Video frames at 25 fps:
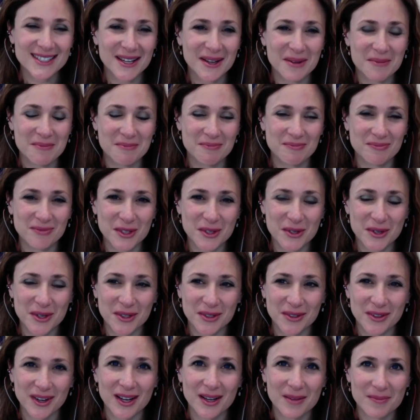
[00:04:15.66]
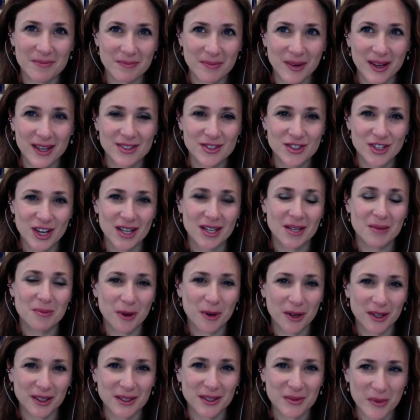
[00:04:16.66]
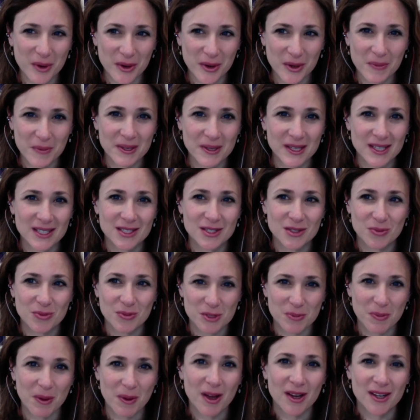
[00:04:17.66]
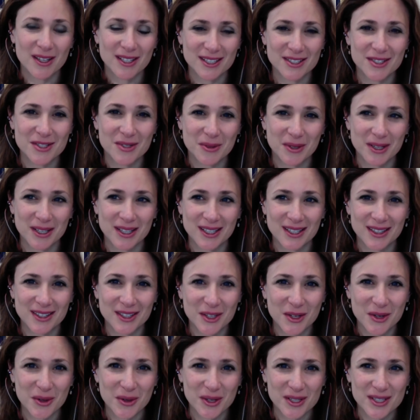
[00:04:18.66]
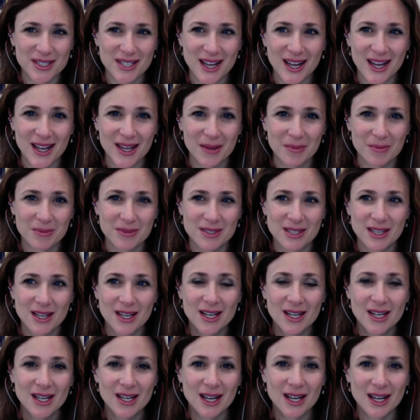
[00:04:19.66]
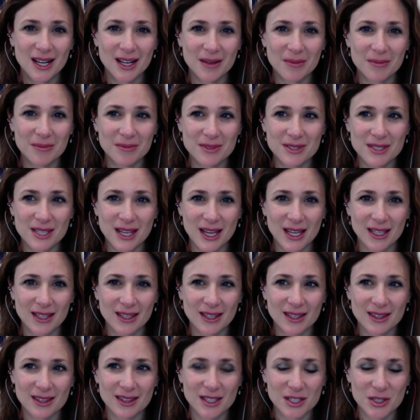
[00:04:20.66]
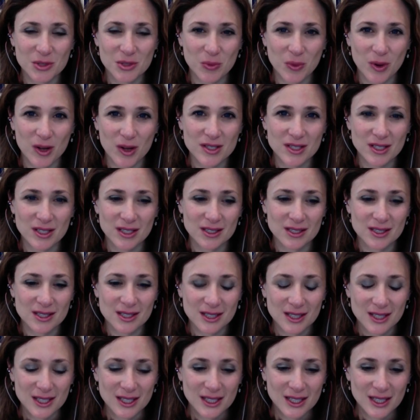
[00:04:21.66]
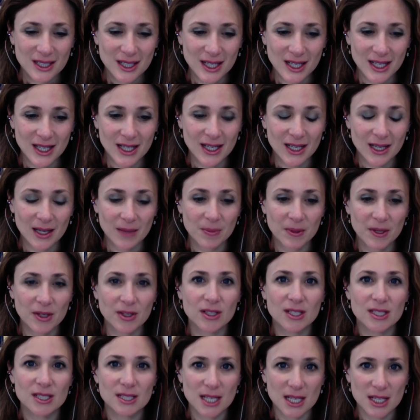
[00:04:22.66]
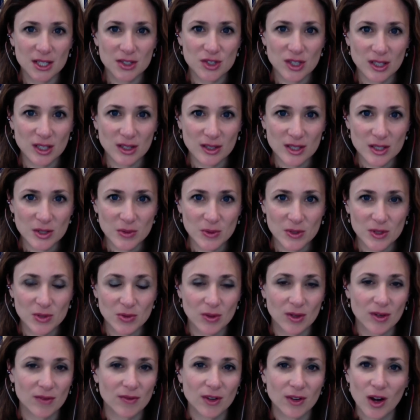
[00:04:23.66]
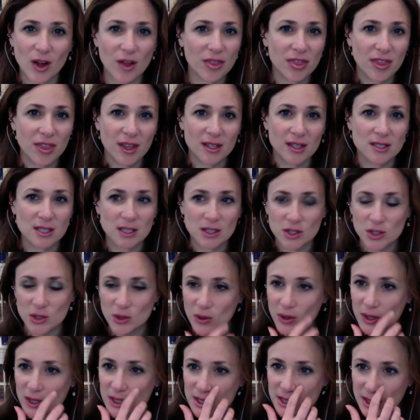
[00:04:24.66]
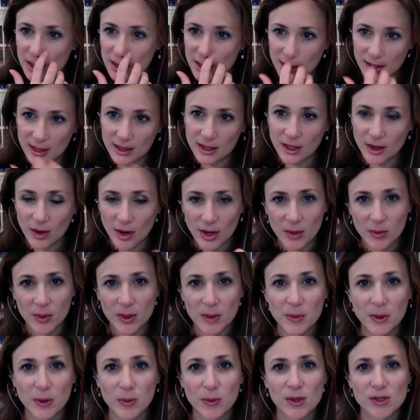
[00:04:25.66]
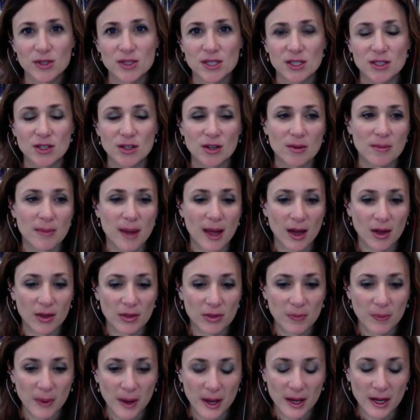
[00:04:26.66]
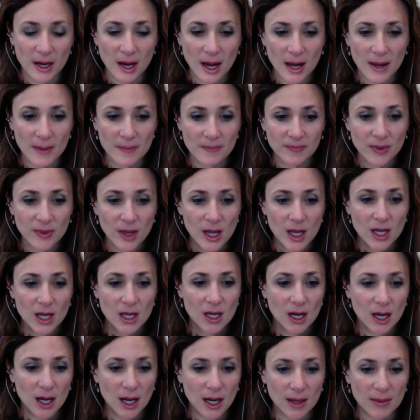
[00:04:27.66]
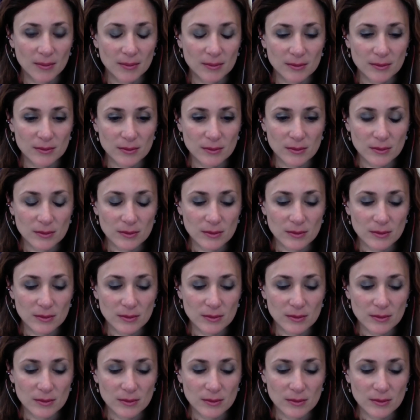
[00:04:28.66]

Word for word: Um, you know, um, by Jenny Boylan wrote a piece responding to it in the New York Times um, saying that this wasn't. Uh, a pure contagion. This was sort of an authentic choice, and you know I don't want to put words into her mouth, but um, um,